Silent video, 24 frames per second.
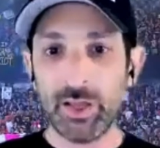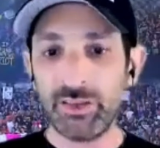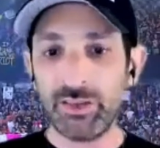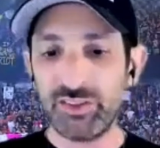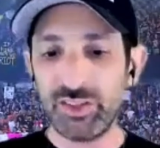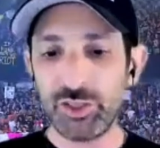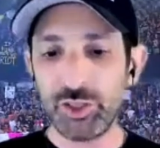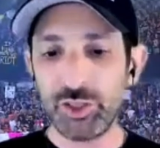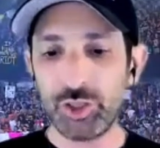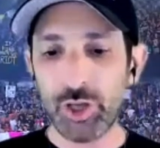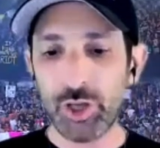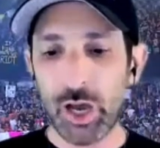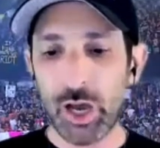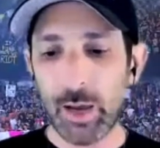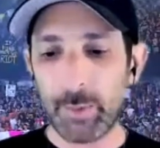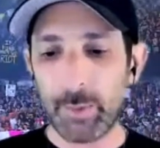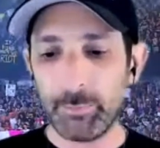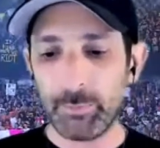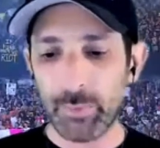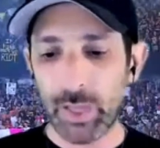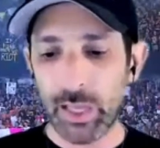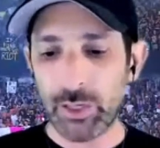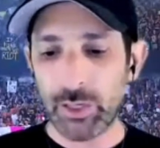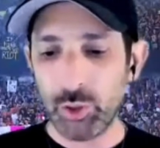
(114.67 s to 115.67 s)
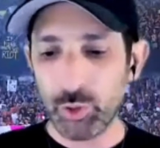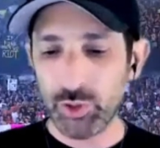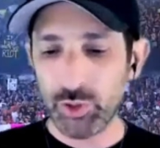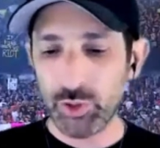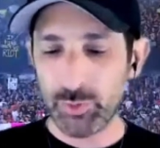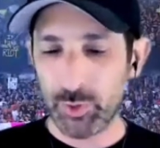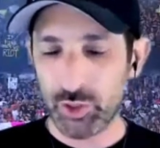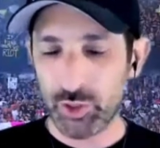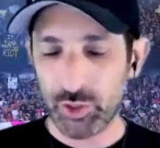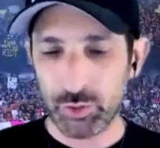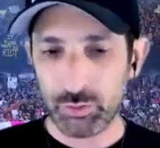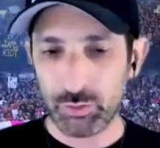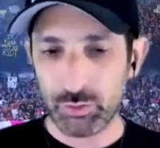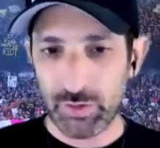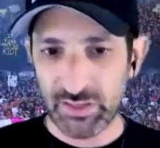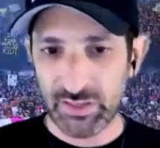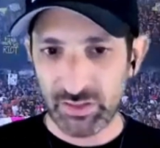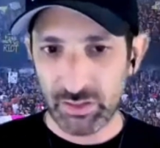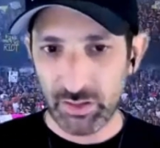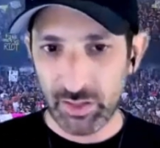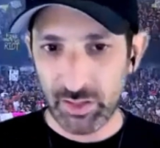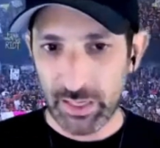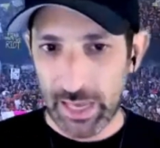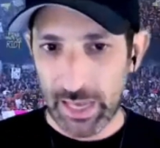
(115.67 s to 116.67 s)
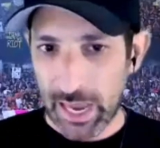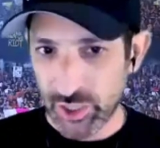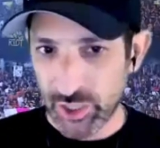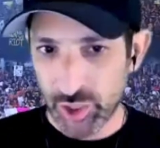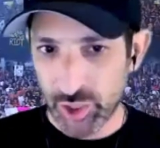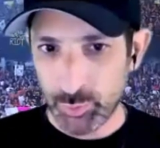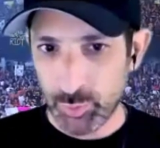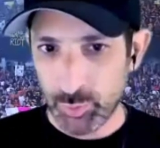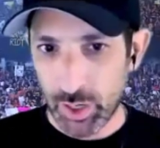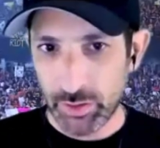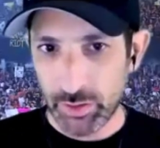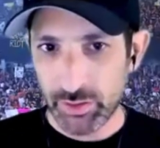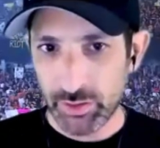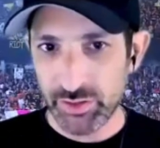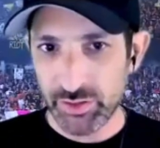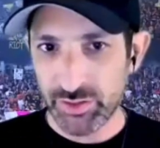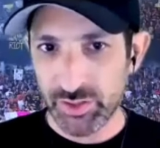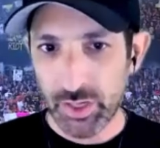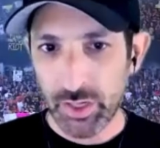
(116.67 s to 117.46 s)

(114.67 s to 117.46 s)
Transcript: And you were supposed to wrestle the Gotch brothers.